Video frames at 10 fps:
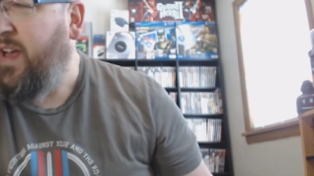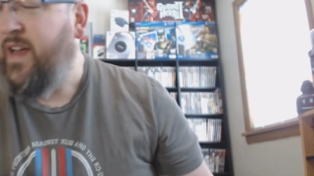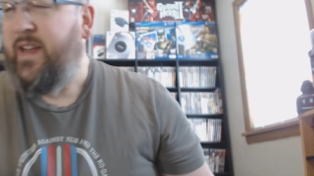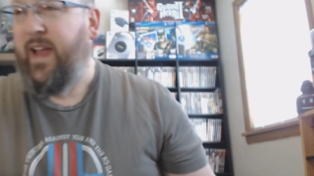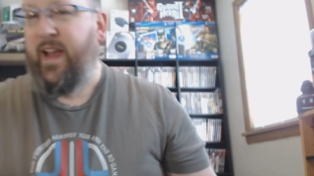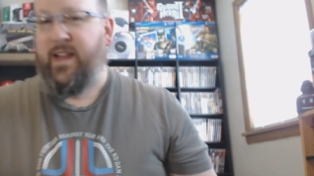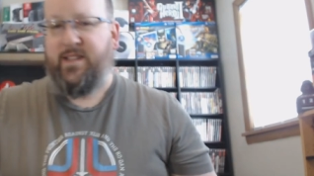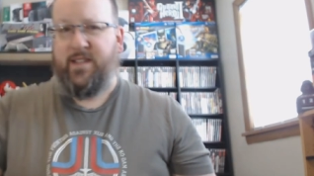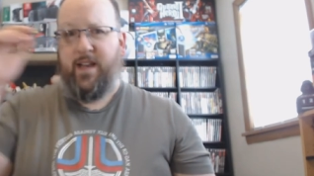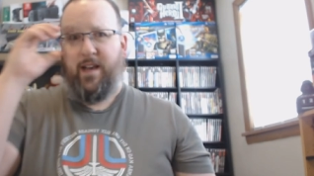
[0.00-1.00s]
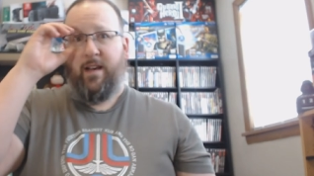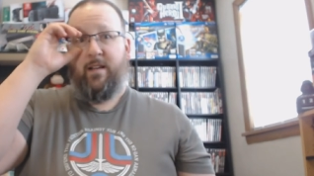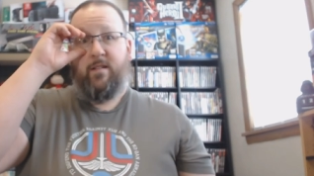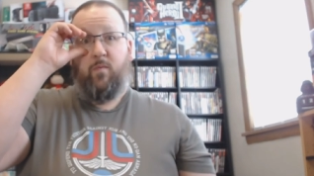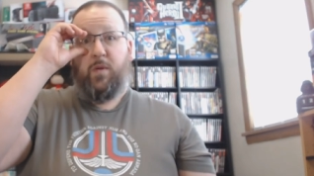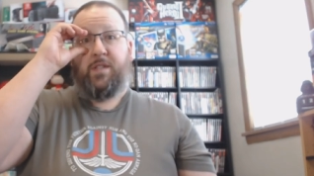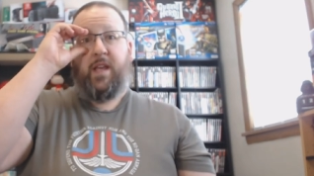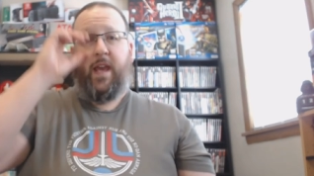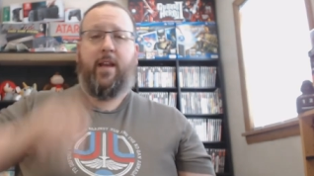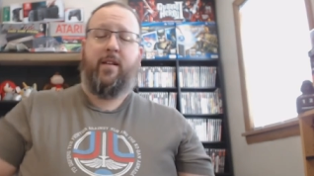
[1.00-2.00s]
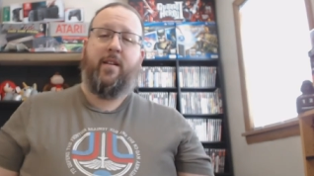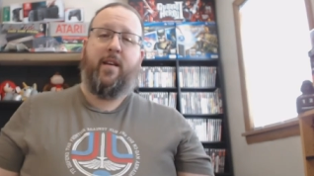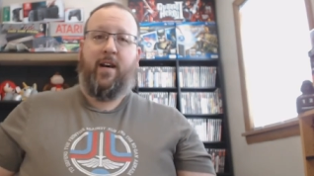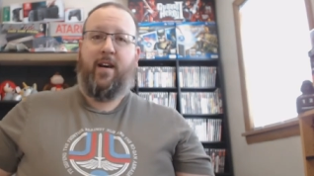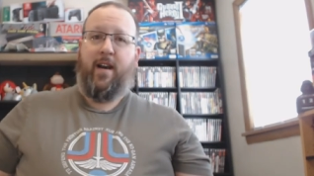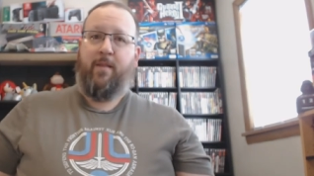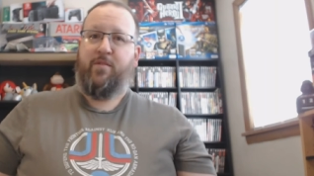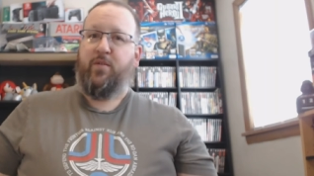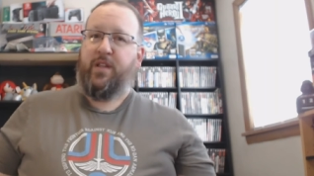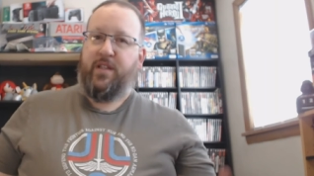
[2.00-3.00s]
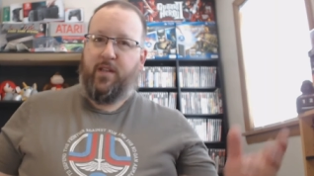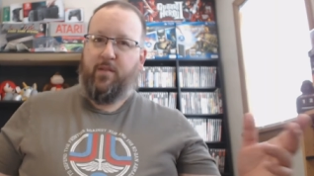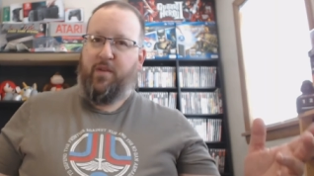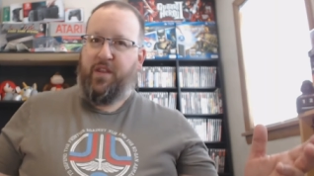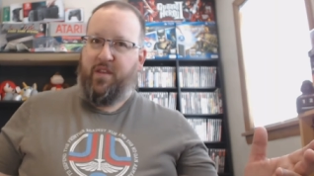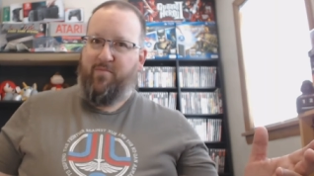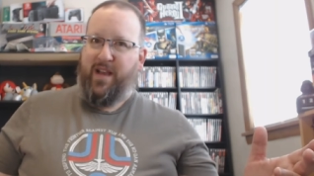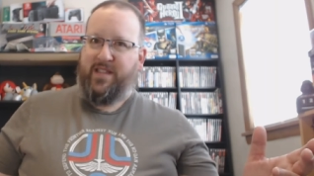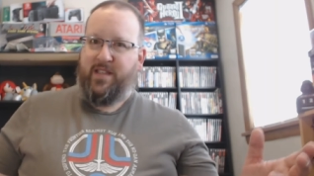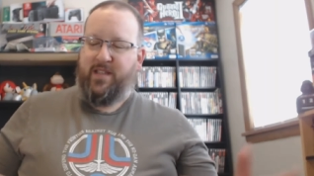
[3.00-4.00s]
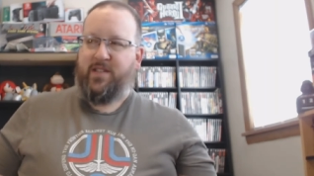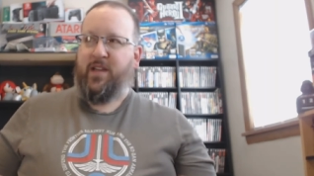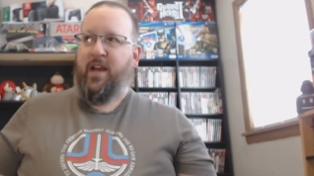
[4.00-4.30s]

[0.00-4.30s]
and uh, once again, uh, I'm doing these on a monthly basis